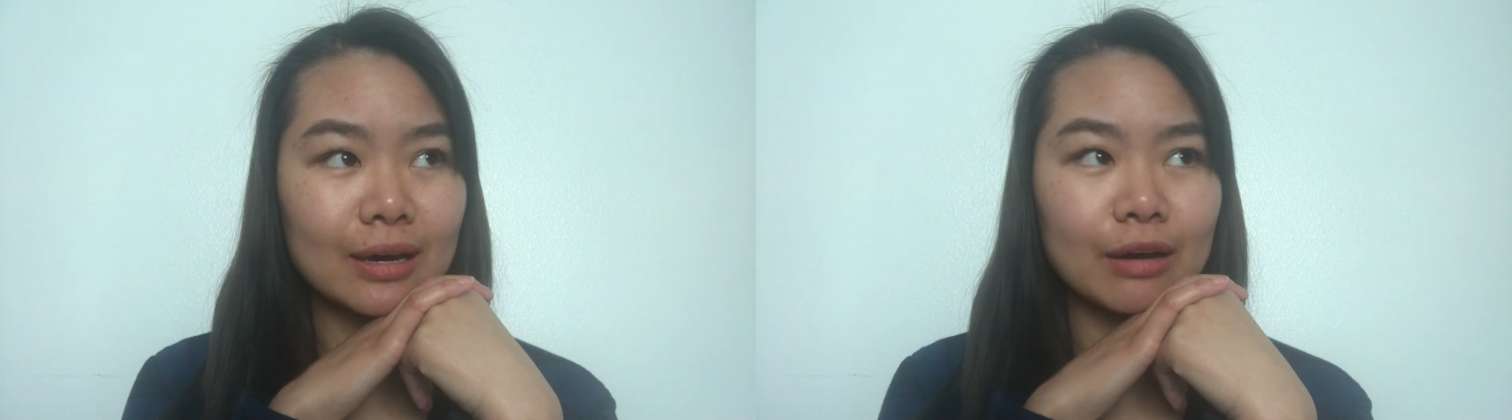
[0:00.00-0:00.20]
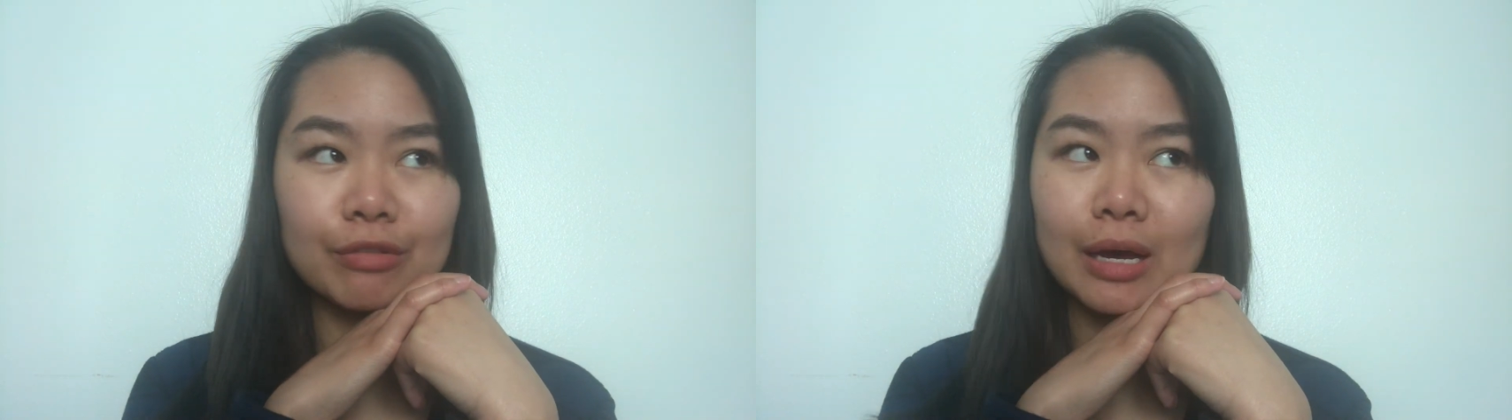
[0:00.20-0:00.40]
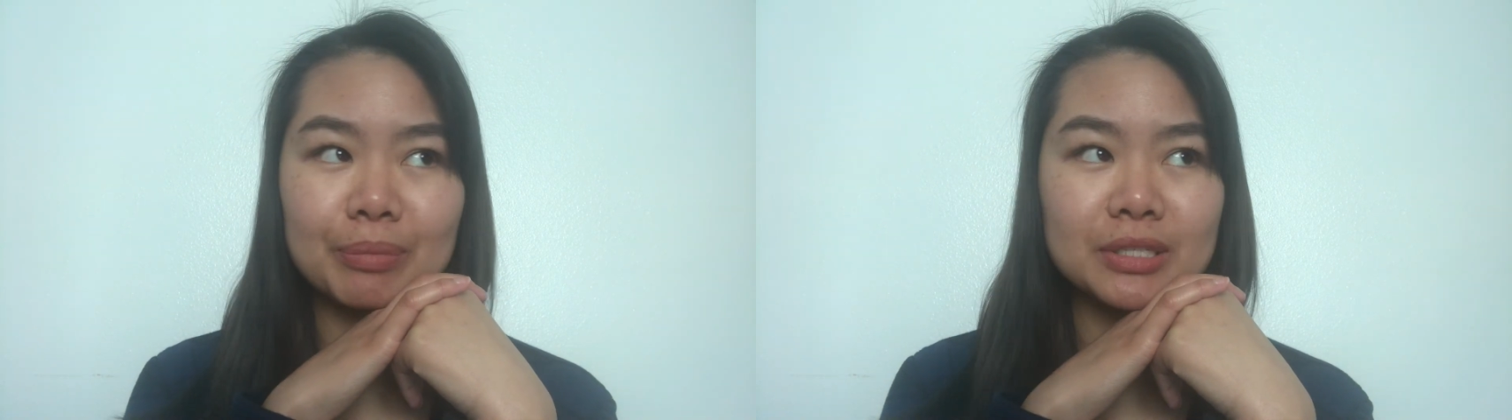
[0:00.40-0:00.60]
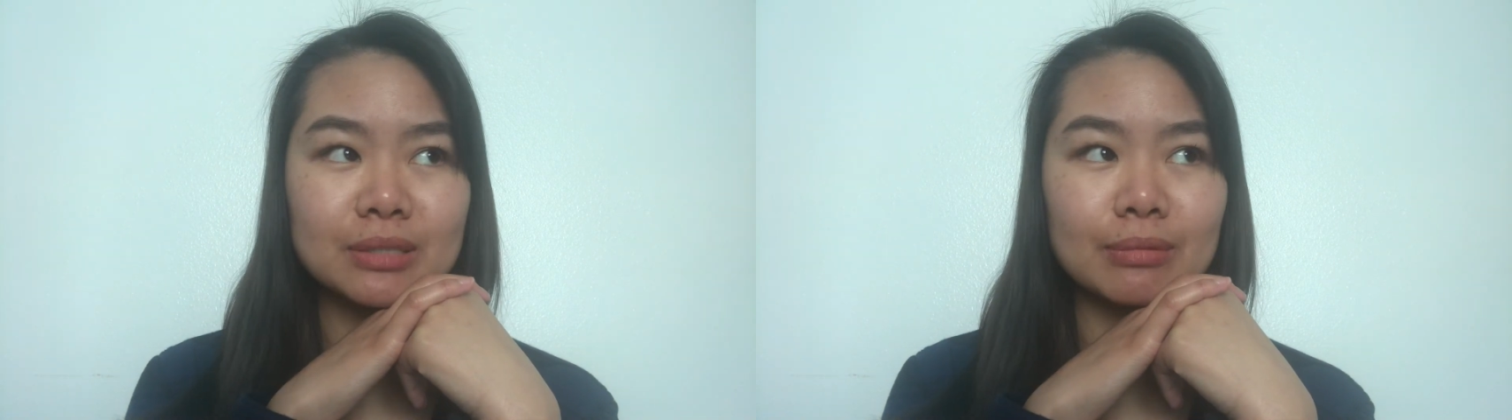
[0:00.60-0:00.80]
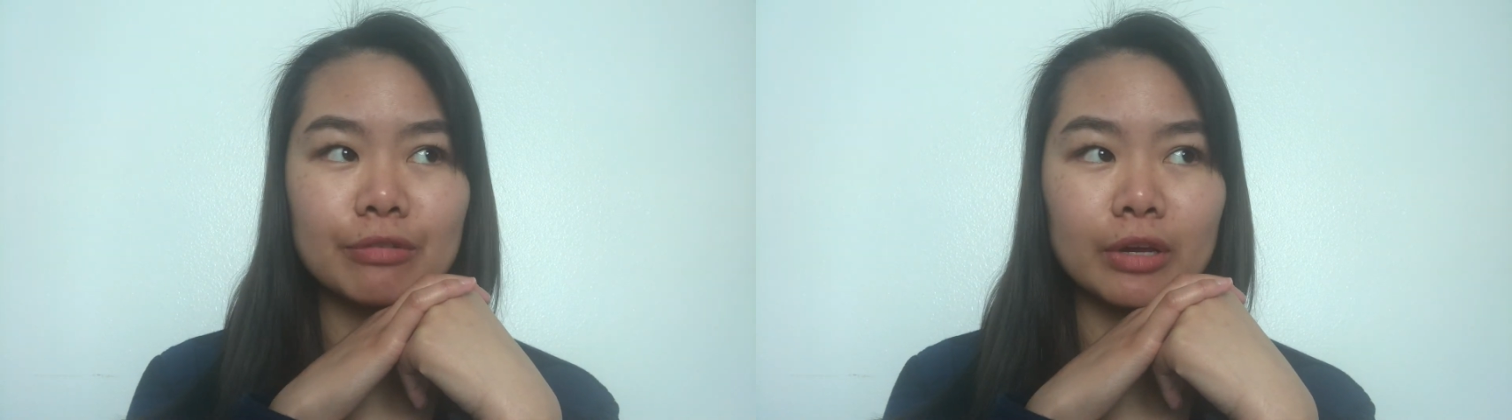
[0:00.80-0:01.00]
have happened
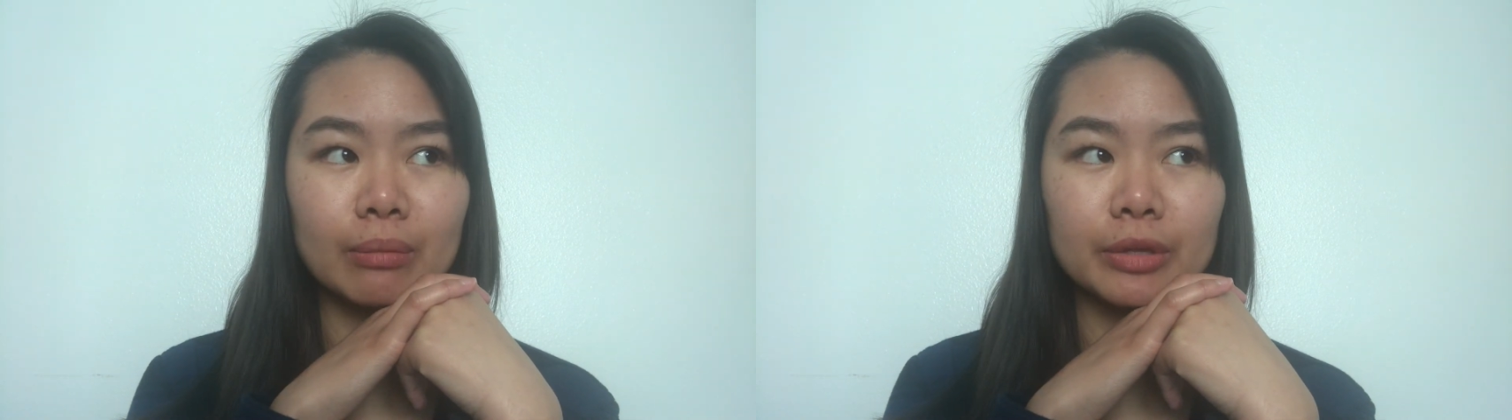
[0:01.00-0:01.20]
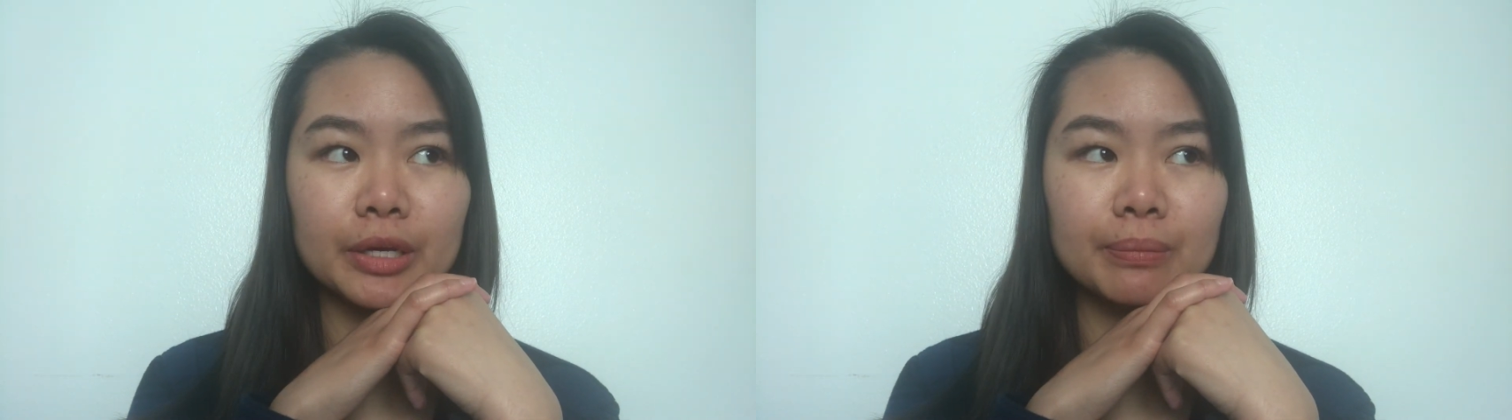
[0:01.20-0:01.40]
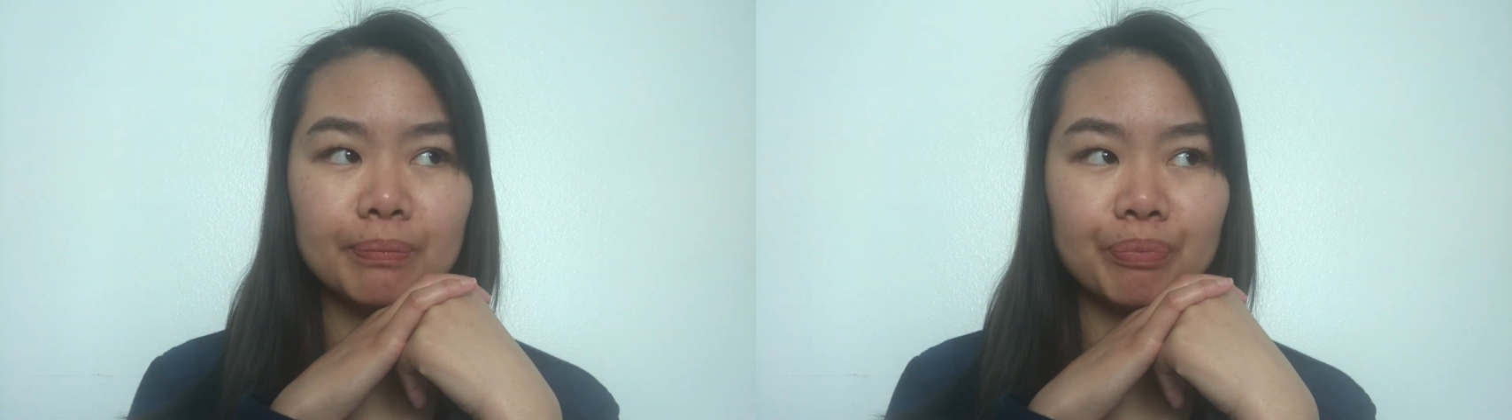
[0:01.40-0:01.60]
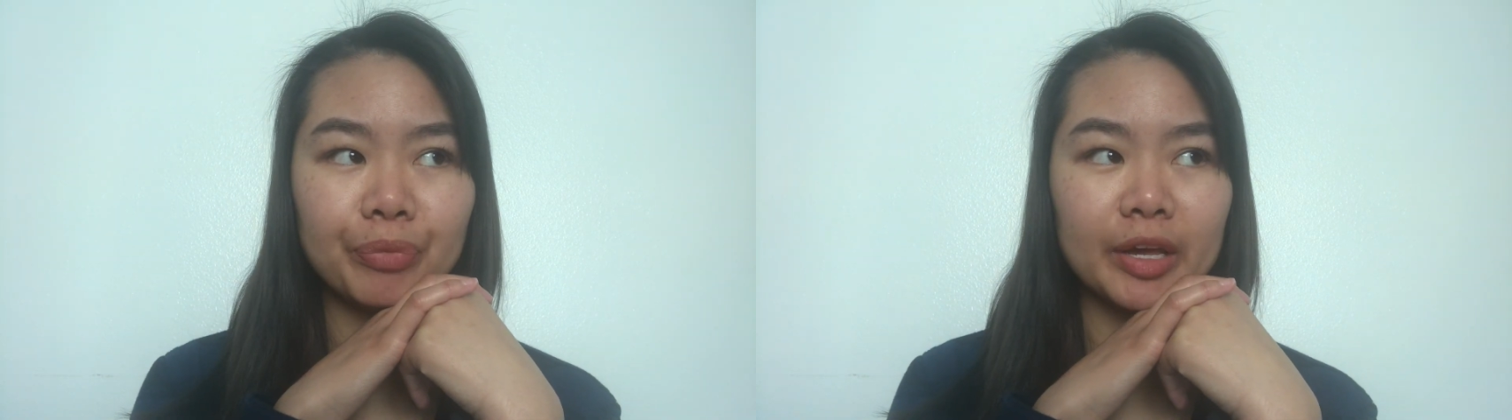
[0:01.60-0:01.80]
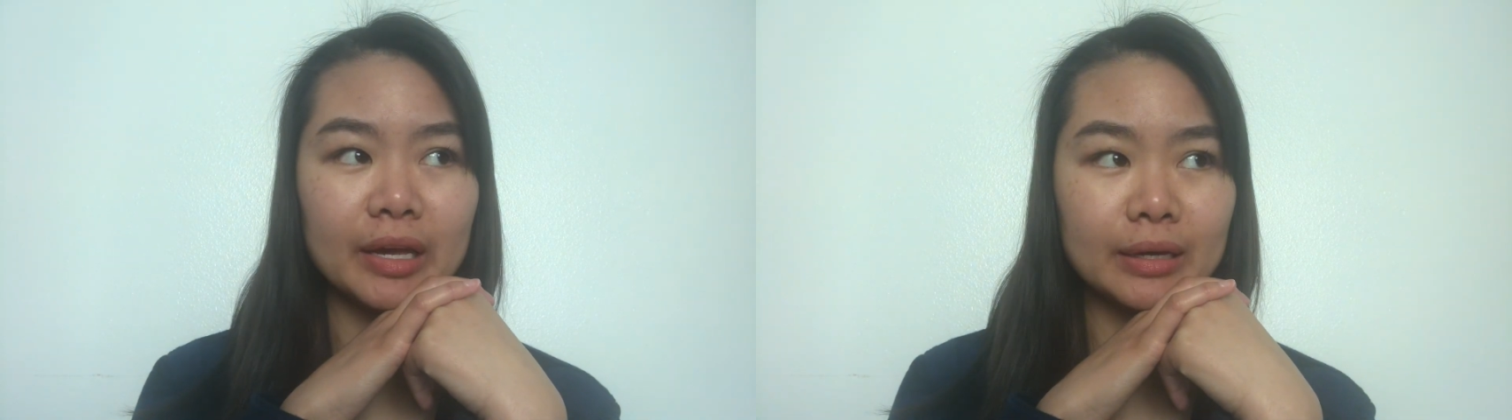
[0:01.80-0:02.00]
to my family
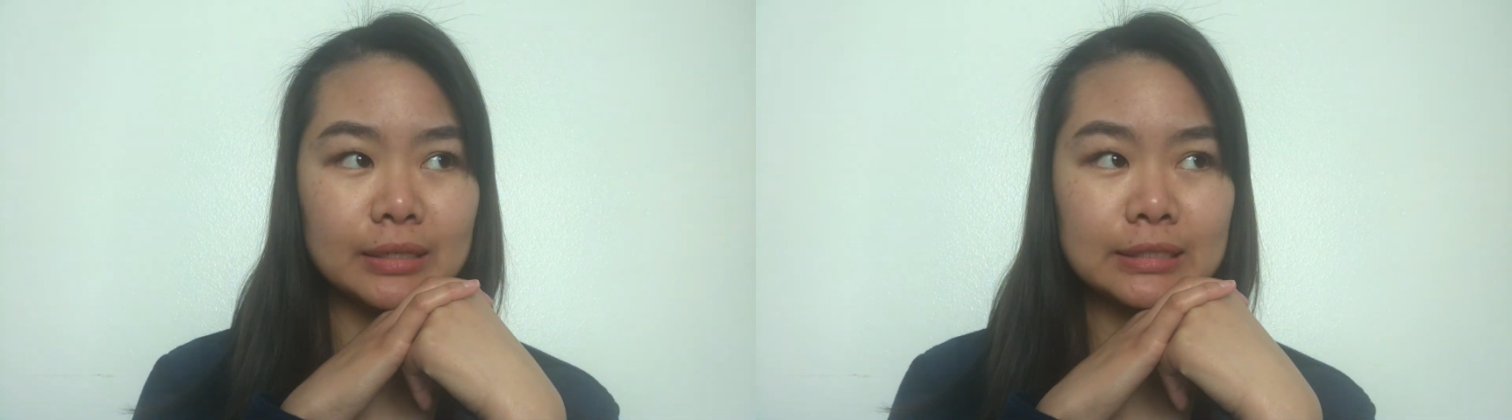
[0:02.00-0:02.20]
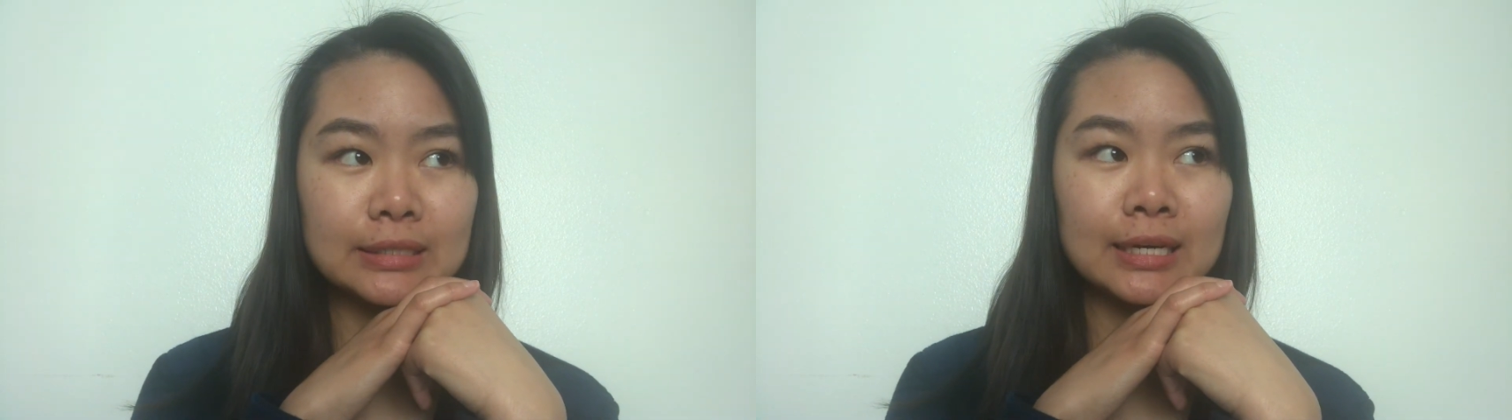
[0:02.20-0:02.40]
and